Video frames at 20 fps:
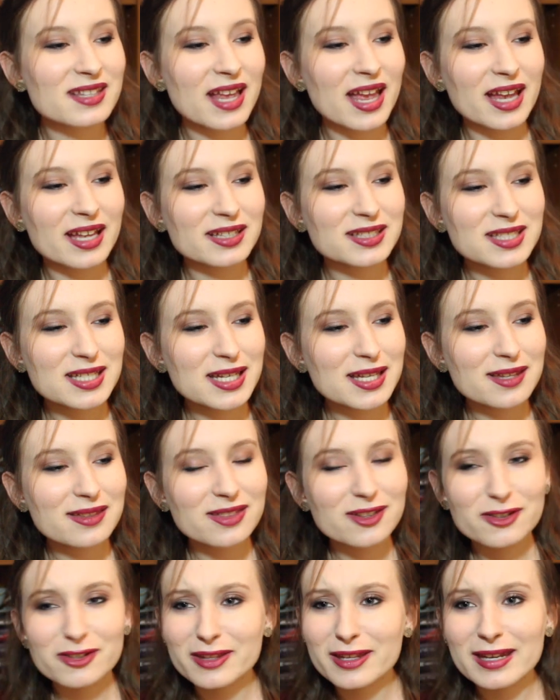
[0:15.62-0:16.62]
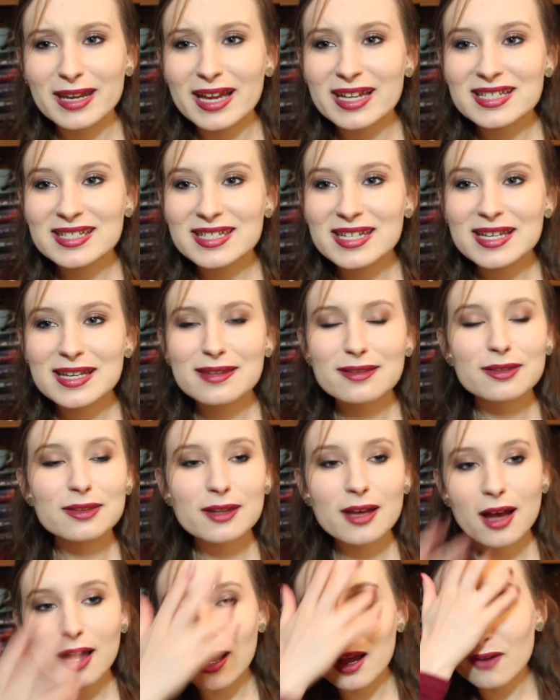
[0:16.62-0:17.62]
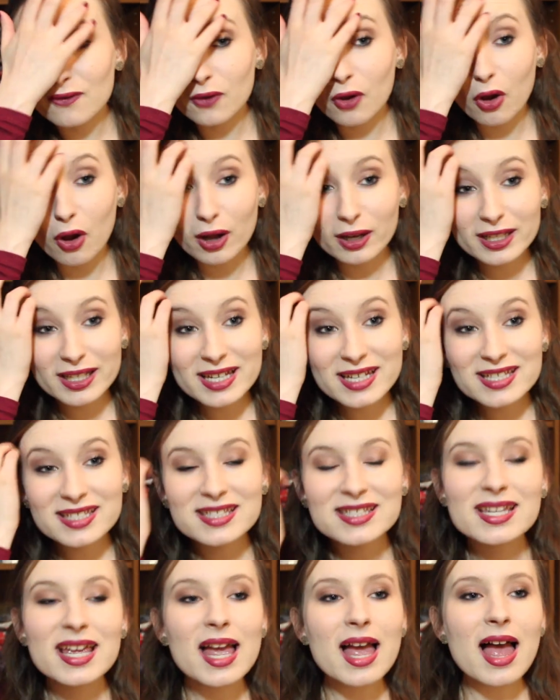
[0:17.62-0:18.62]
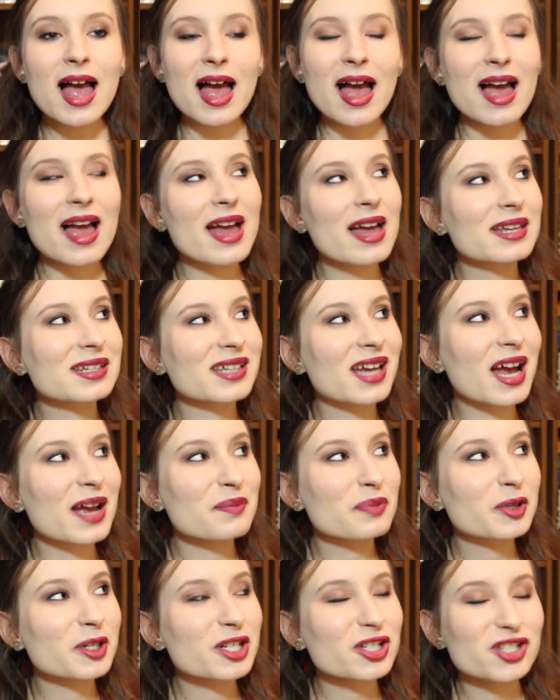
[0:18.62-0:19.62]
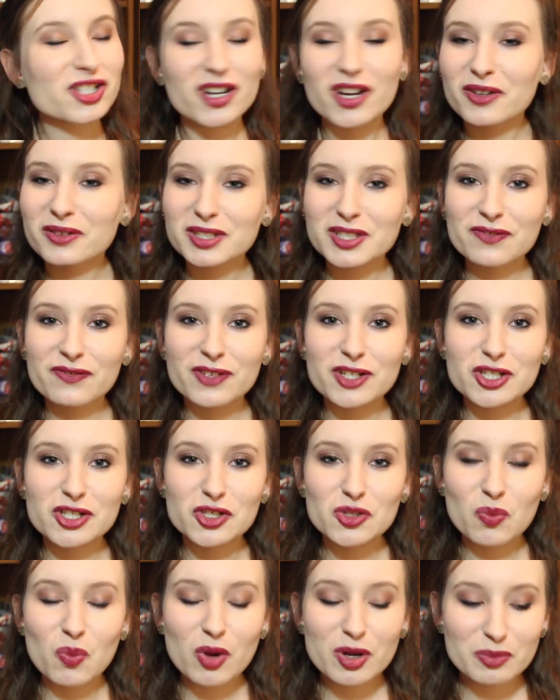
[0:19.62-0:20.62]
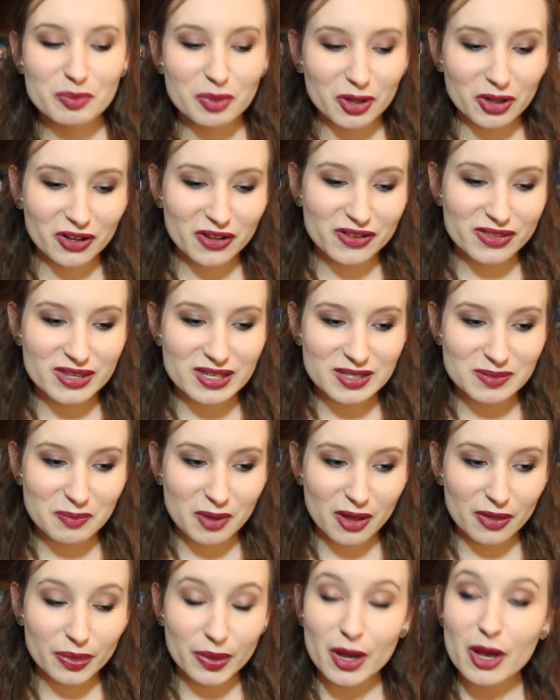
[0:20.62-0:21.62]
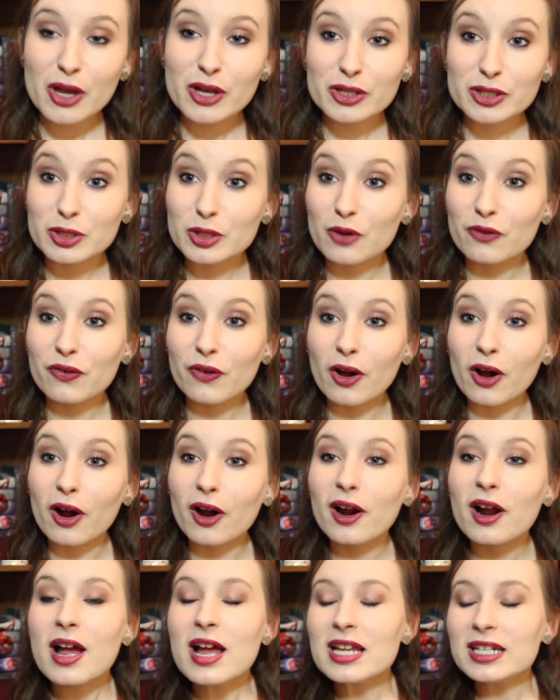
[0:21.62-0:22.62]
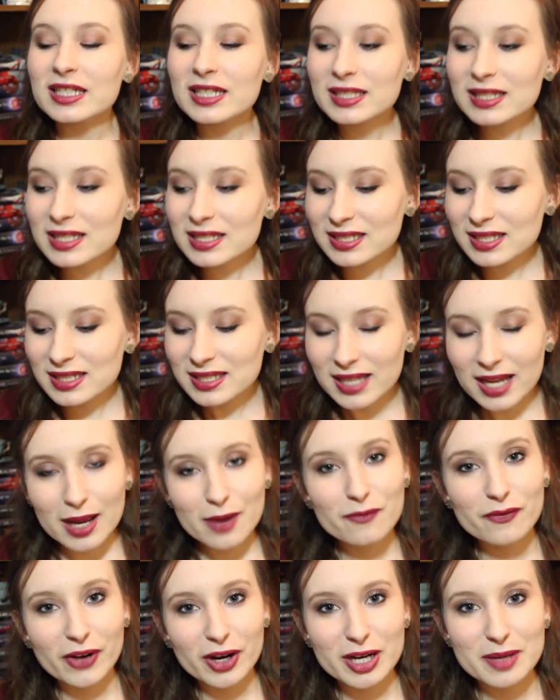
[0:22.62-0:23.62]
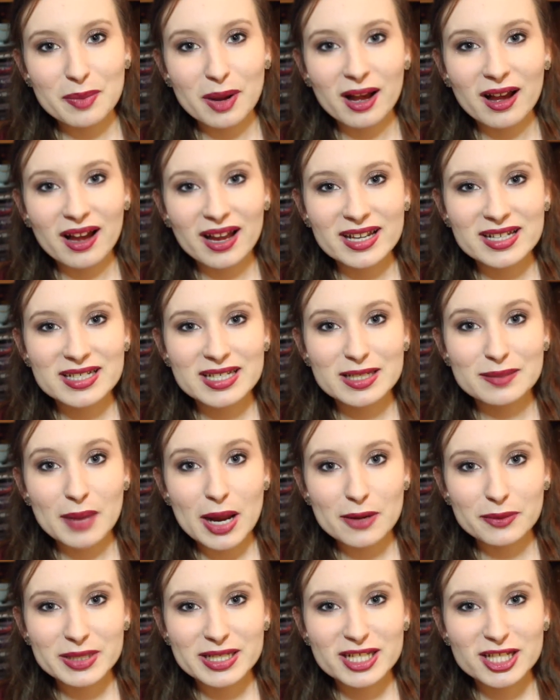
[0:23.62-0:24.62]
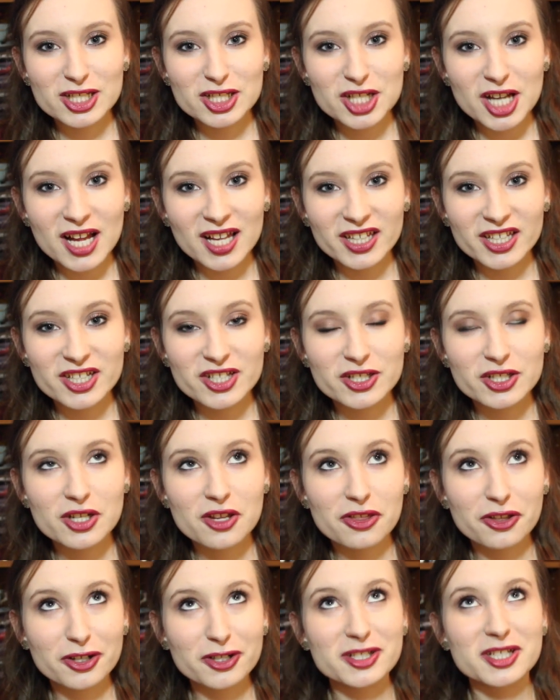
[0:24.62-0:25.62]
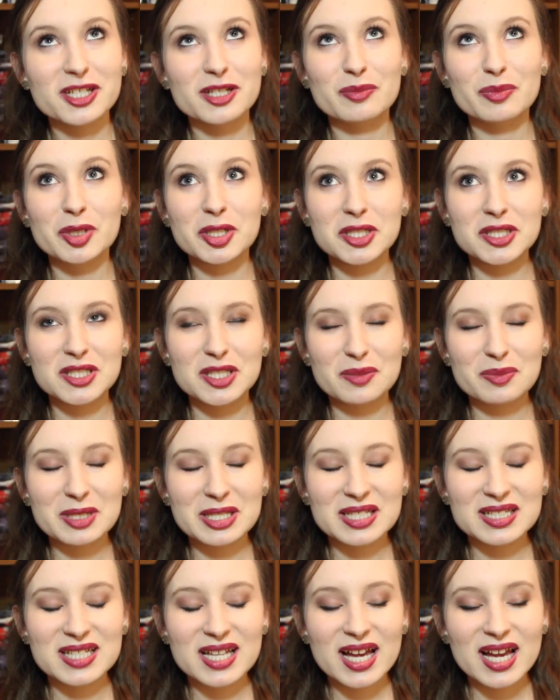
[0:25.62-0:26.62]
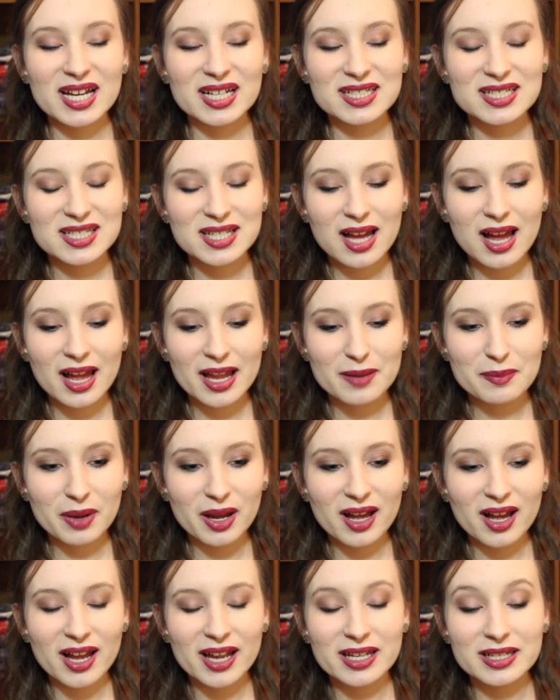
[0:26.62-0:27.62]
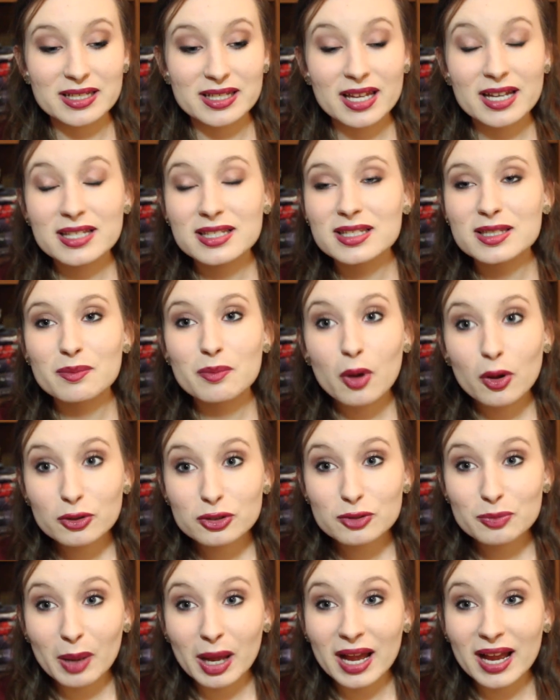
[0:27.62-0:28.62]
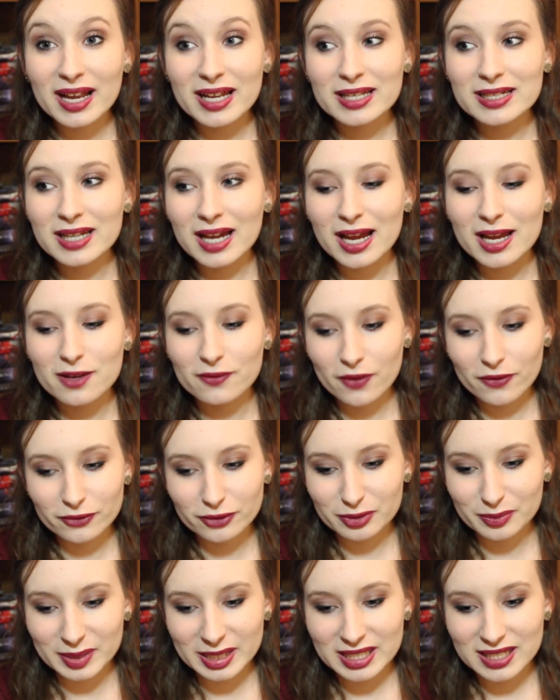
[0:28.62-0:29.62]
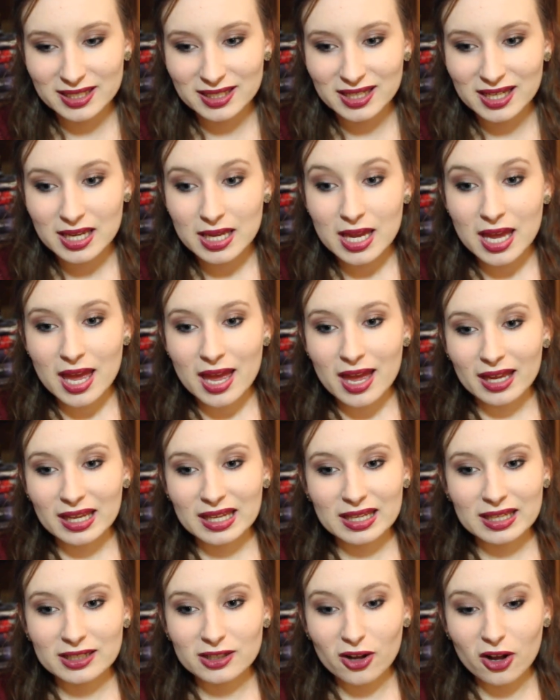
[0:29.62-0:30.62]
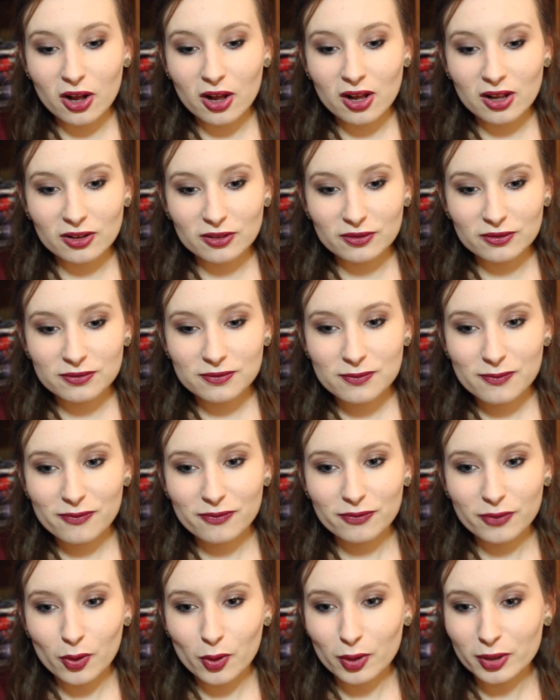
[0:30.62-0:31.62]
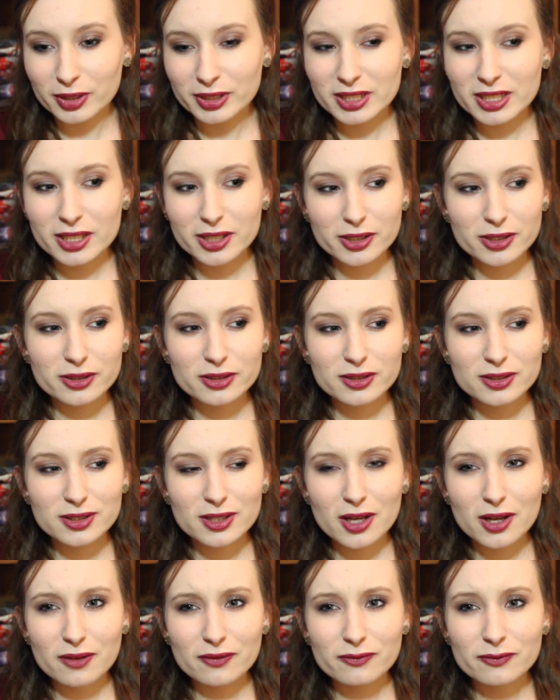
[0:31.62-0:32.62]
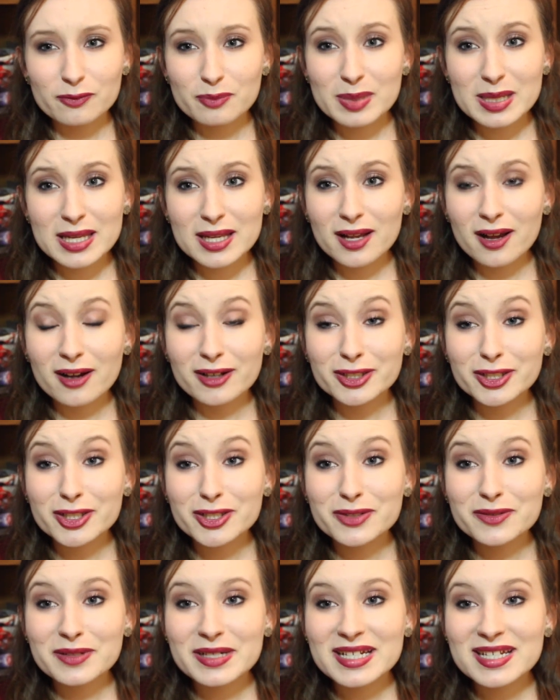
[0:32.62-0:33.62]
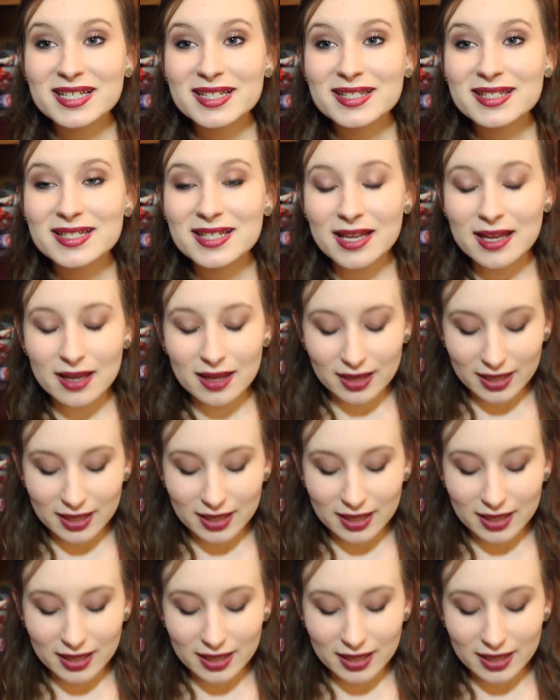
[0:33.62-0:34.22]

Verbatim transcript: eighteenth or the nineteenth of August, and I'm pretty sure I only finished one book this month so far. Needless to say, I'm very behind in my reading challenge. thirteen books to be exact, I am behind. That is the most behind I have ever been in all four years of being on Goodreads.